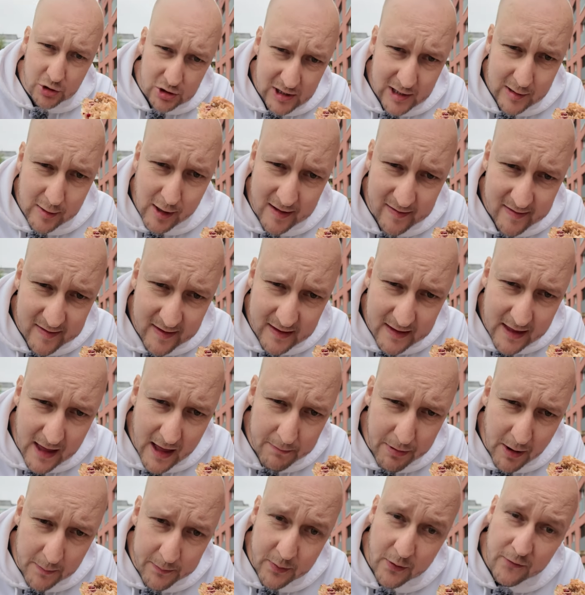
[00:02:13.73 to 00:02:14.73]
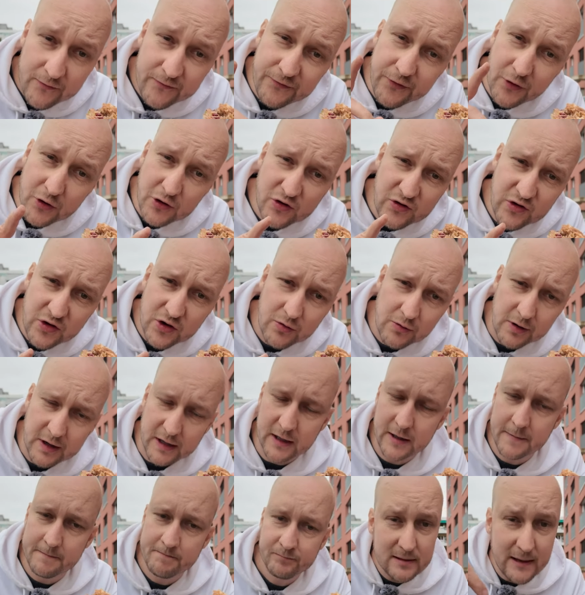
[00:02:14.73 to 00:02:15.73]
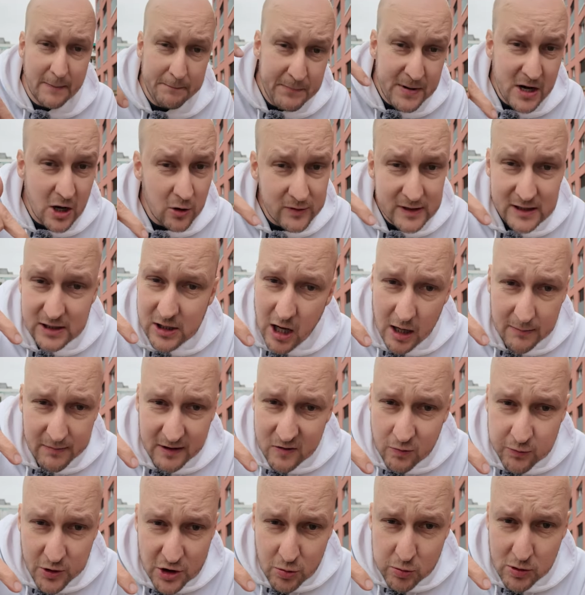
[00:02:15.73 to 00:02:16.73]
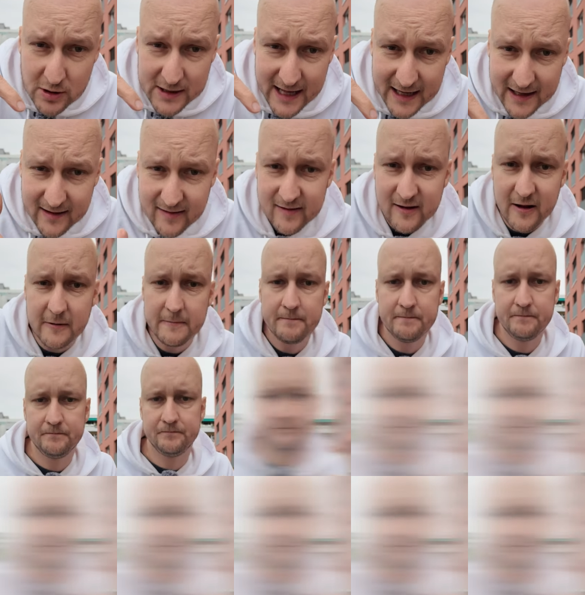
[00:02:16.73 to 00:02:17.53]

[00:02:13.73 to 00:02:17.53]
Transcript: Good classic kebab for Zurich. Let me know in the comments which one next.